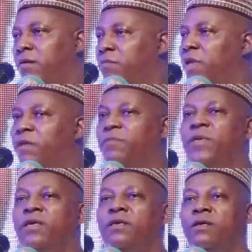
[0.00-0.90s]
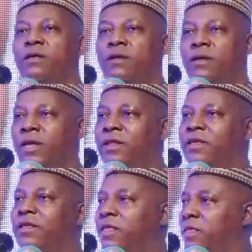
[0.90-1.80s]
believe me,
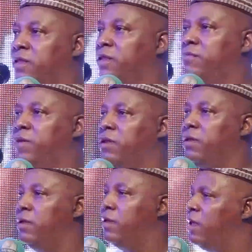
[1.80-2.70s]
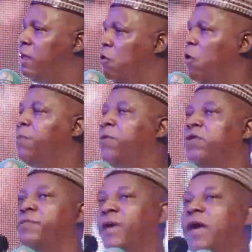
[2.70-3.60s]
ladies and gentlemen, the hope for
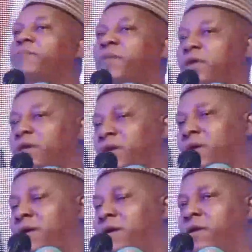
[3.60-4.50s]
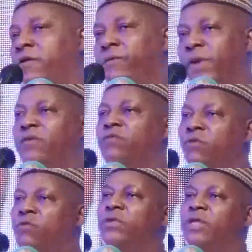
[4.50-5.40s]
the black man rests
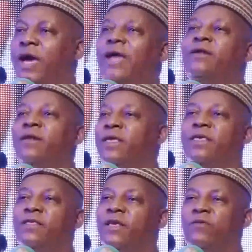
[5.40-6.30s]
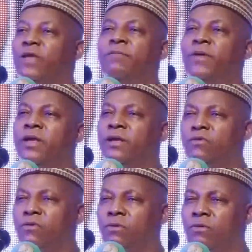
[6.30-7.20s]
not with the hard-drinking South
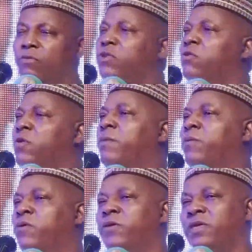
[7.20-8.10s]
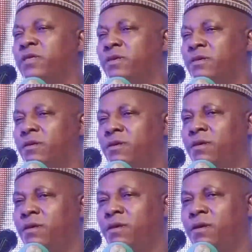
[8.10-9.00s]
Africans, with due apology,
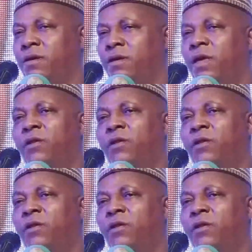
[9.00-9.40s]
It